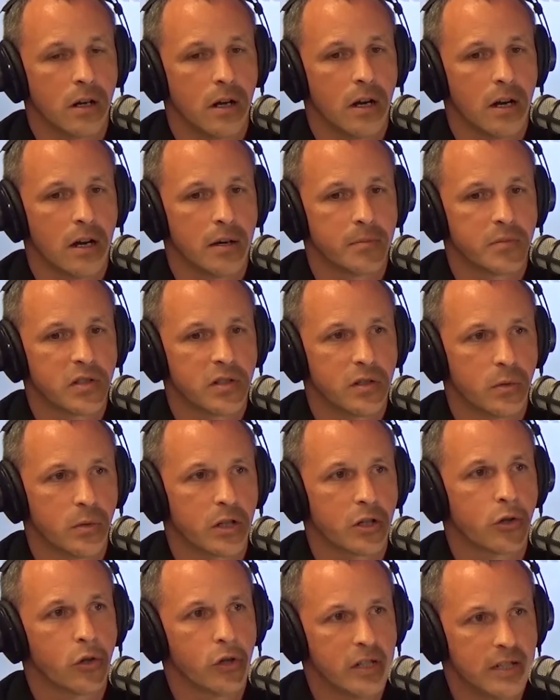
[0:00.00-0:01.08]
to do a
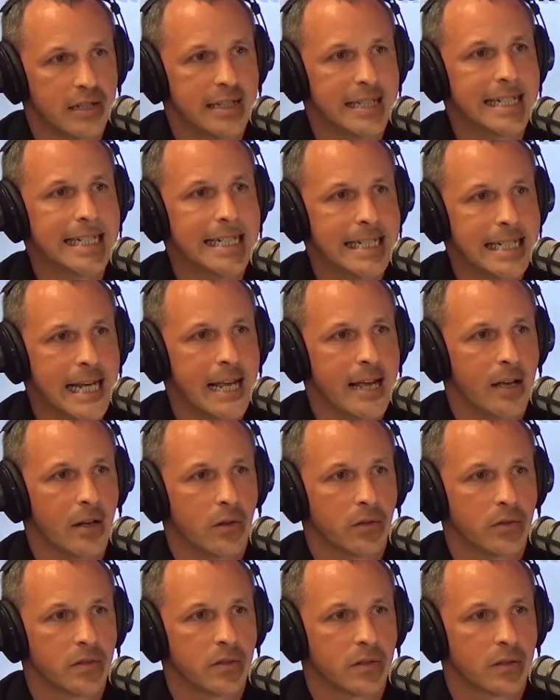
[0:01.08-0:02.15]
good
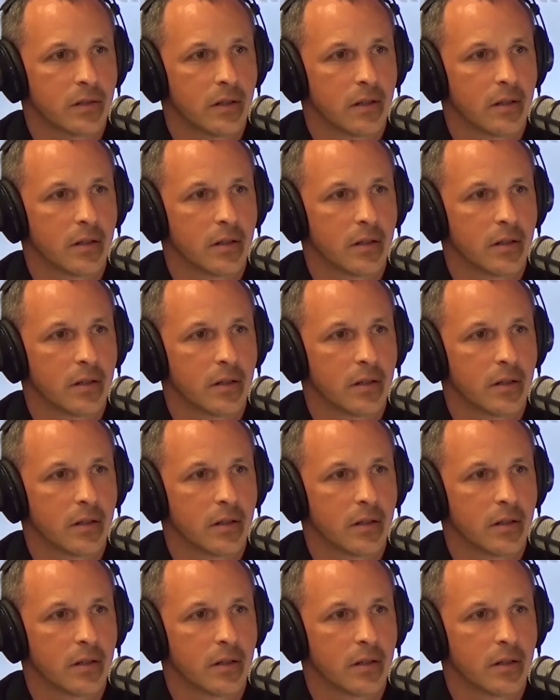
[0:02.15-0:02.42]
detailed